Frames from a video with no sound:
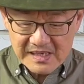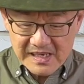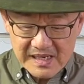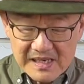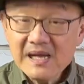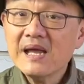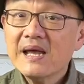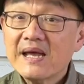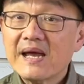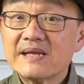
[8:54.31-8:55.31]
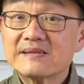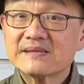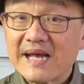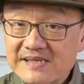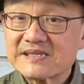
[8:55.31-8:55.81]
Uh, and
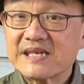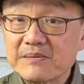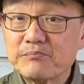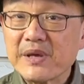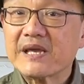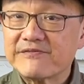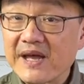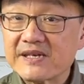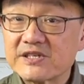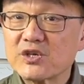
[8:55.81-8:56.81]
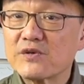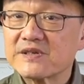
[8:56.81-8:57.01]
that's the big advantage over